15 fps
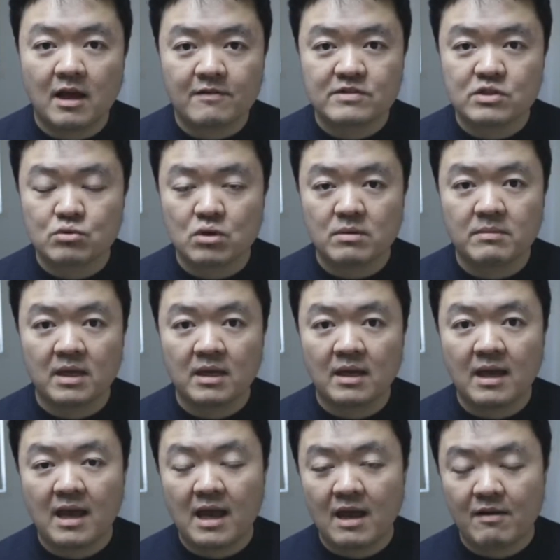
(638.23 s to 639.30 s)
live
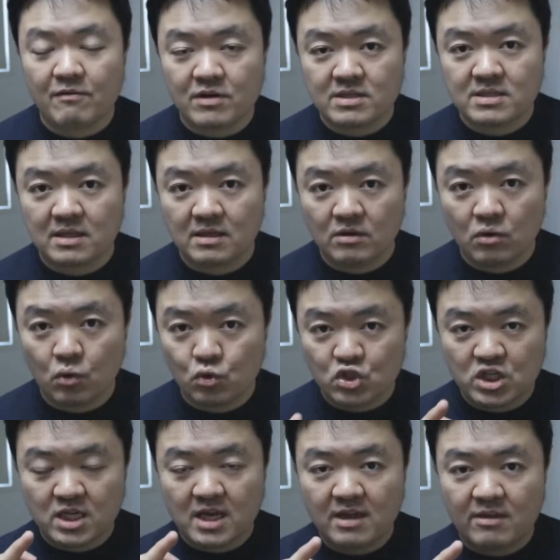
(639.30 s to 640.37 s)
streaming, everything all
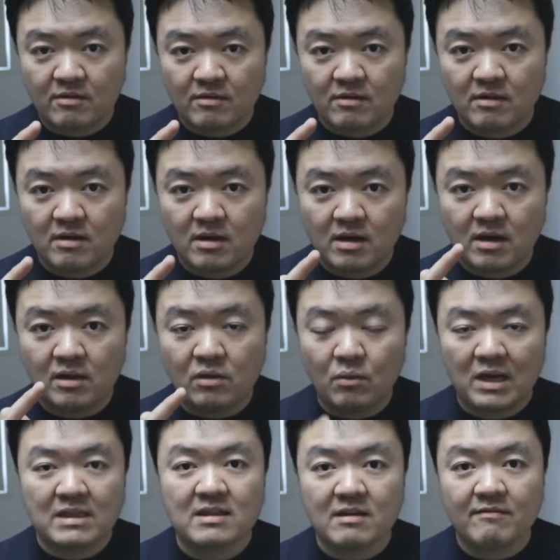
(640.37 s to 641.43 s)
together on
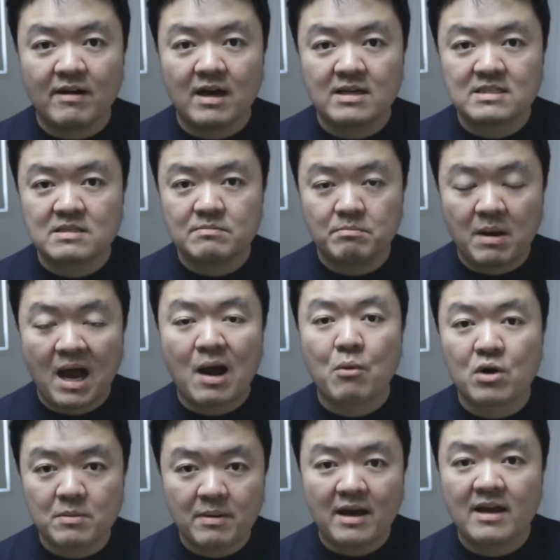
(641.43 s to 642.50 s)
the one device,
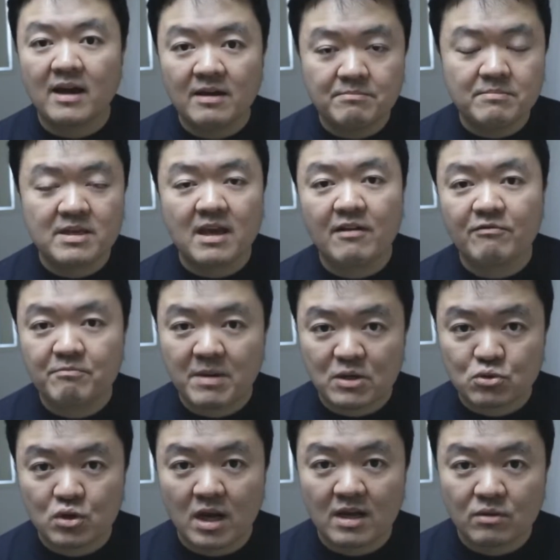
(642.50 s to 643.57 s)
powered by NPF
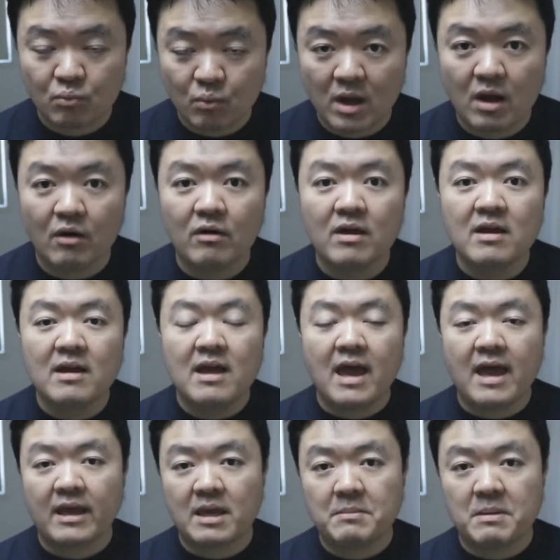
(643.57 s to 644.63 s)
battery as well,
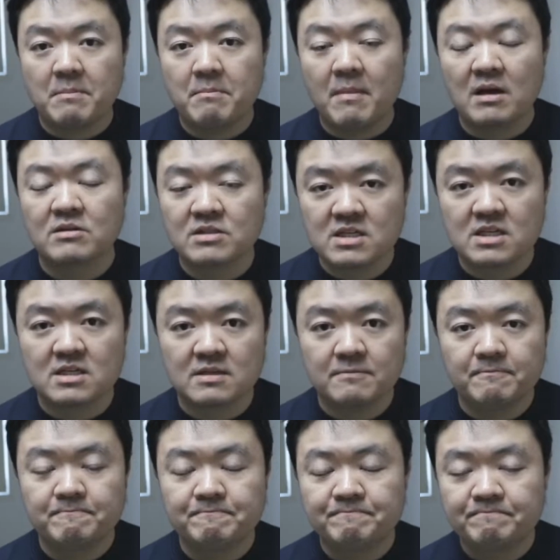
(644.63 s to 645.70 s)
and can be mounted
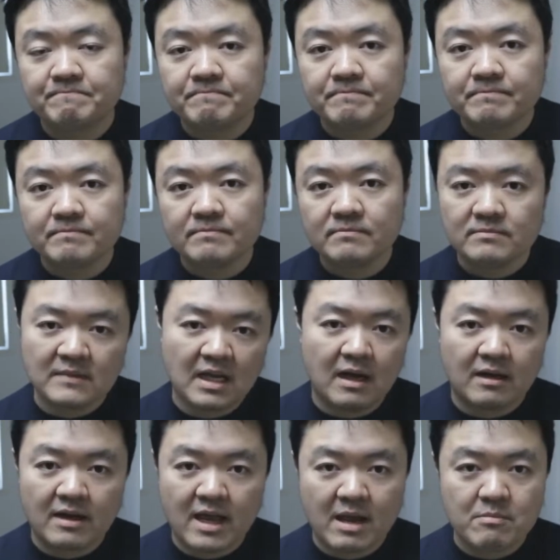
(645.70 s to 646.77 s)

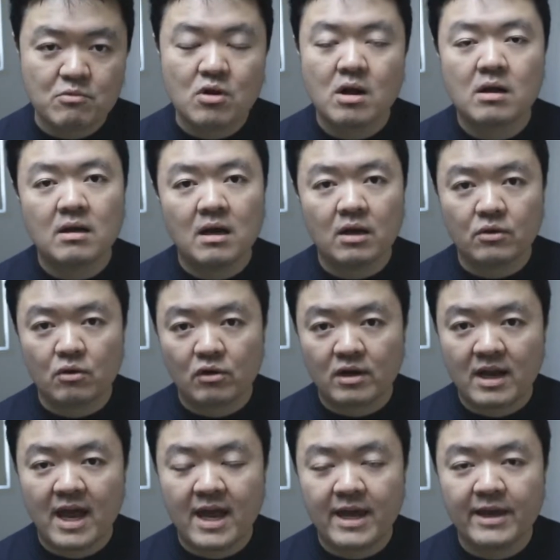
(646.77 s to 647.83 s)
on camera, on your
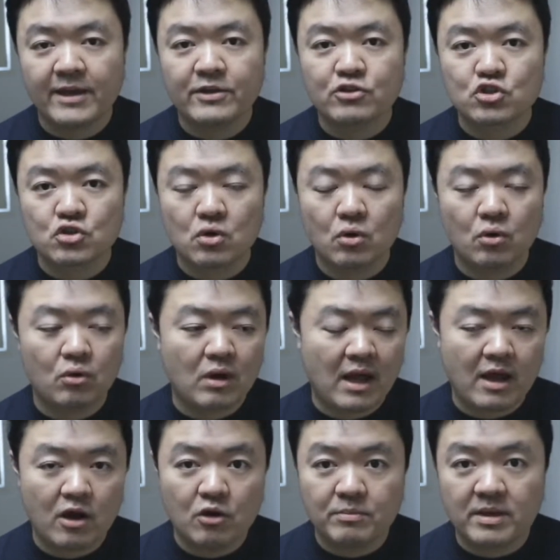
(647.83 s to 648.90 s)
cage,
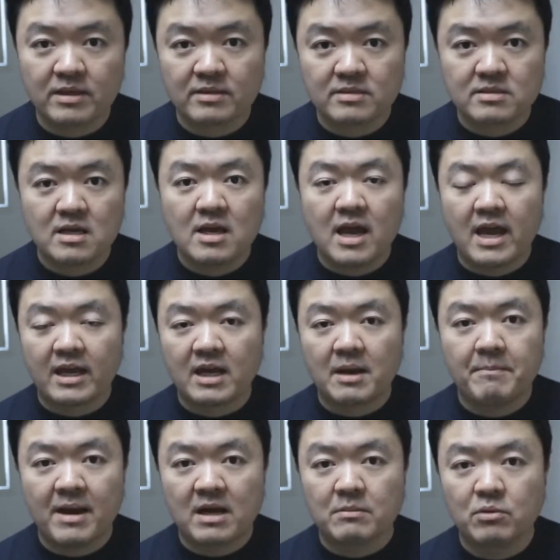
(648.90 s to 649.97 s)
or I hope it
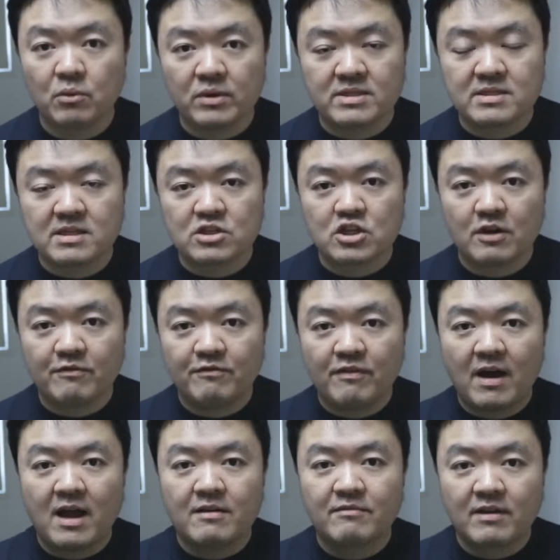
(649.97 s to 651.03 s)
compatible with Ninja
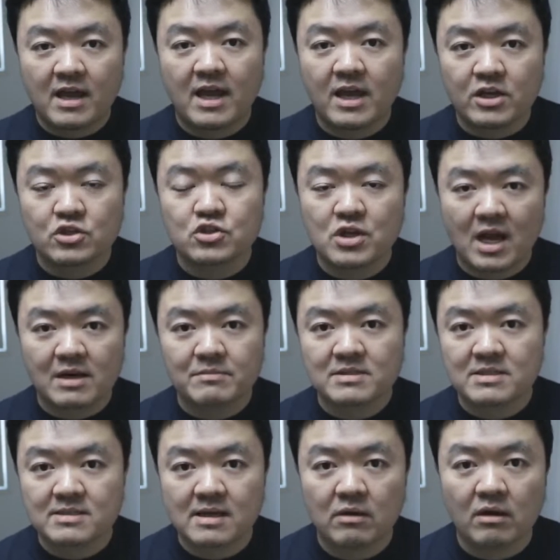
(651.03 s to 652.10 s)
5 cage
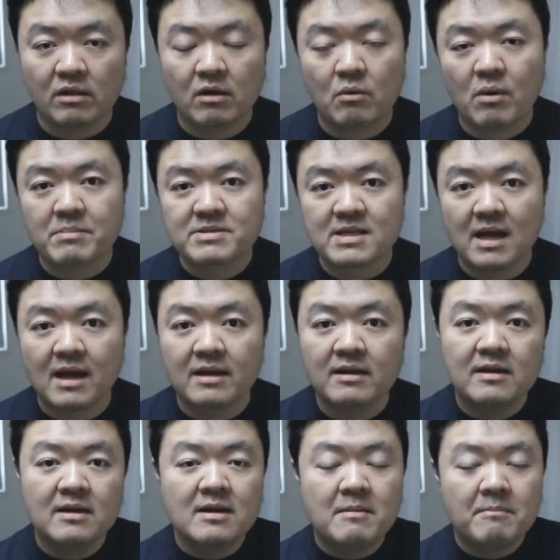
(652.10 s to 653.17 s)
Atomos sell on their website.
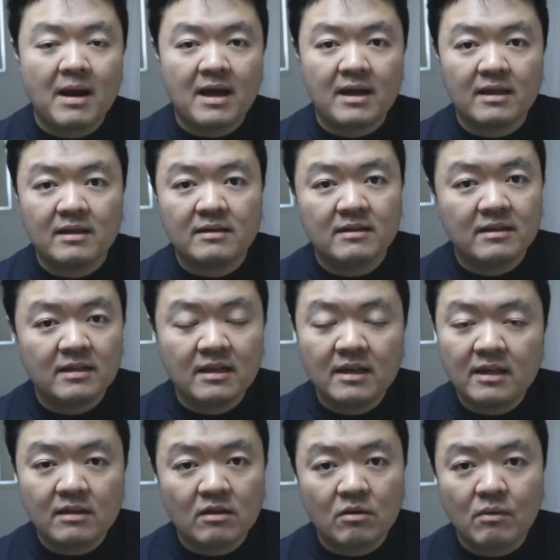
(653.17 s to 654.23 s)
But
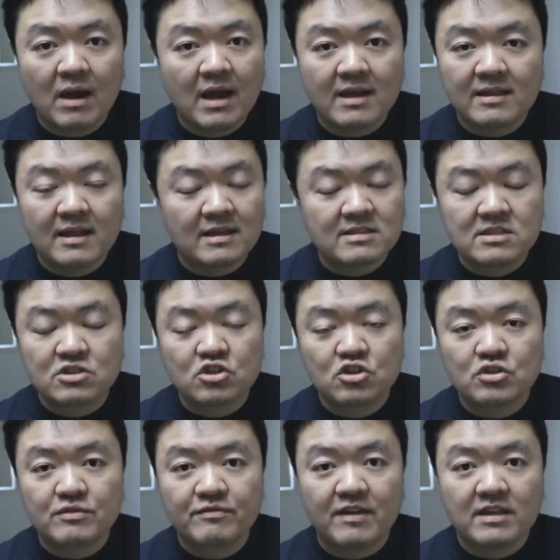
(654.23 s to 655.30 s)
either way, that's
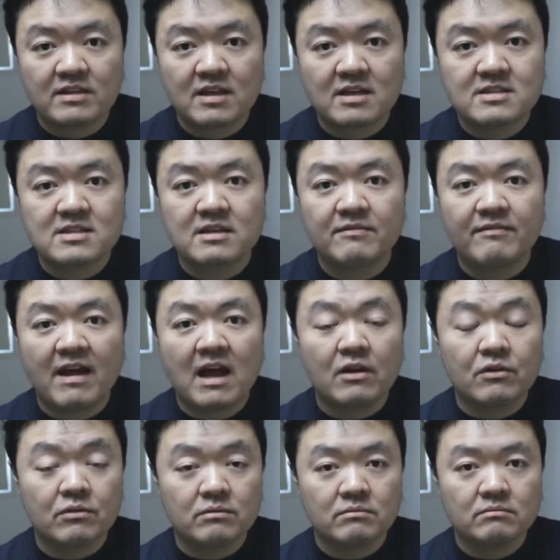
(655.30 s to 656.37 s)
just fantastic
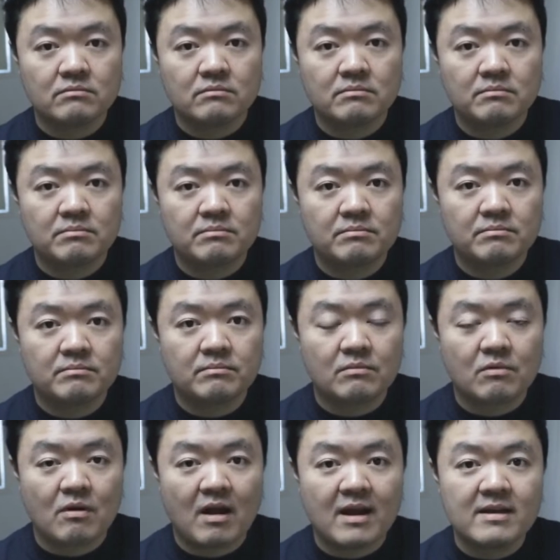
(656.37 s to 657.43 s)
value,
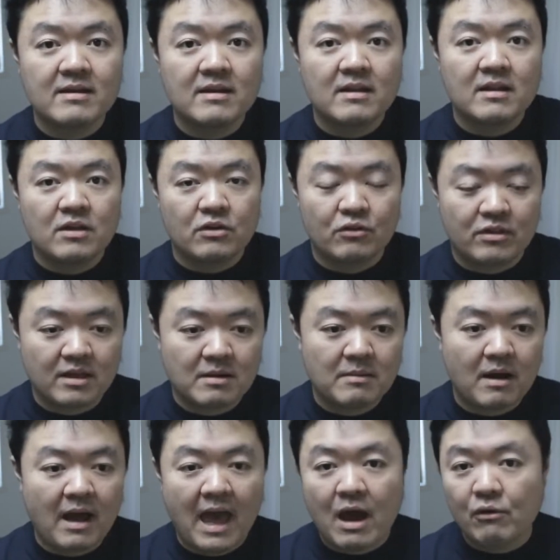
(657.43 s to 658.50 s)
right? You
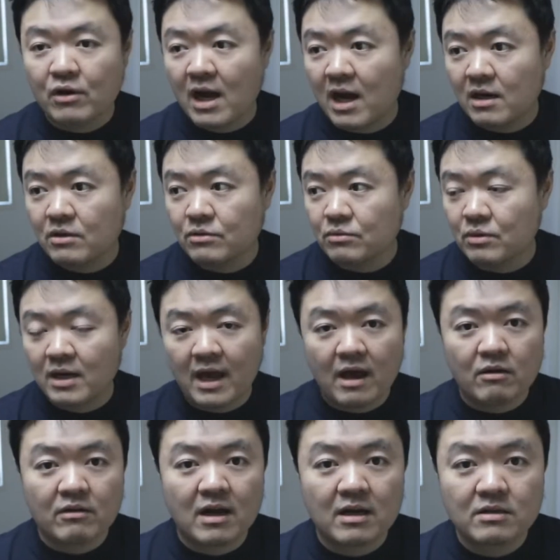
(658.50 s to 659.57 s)
think about Elgato, what
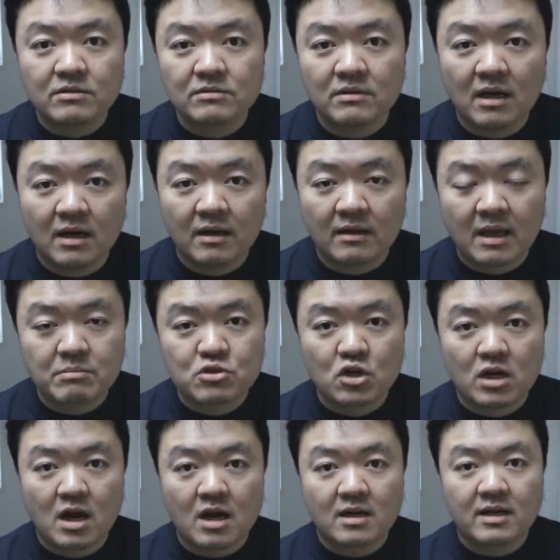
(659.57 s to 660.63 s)
Elgato
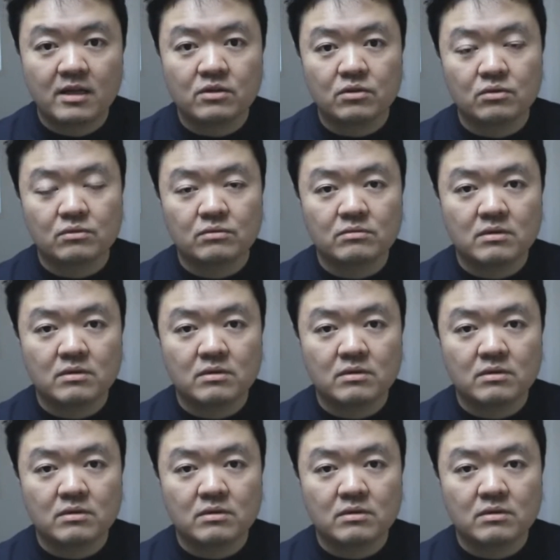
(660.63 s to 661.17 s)
capture card can